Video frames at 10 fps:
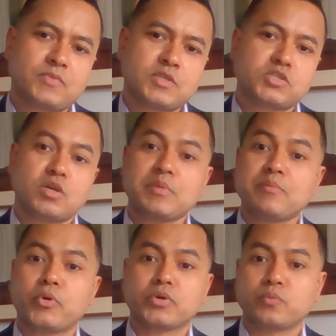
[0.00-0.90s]
Some
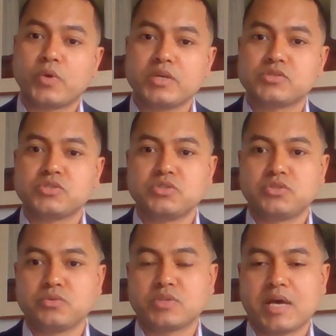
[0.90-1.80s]
important ways to
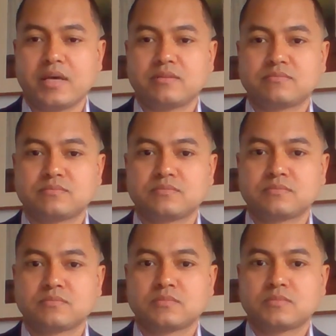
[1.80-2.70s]
do that
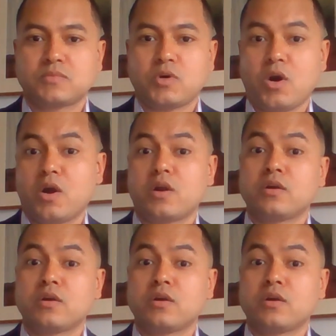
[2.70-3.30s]
are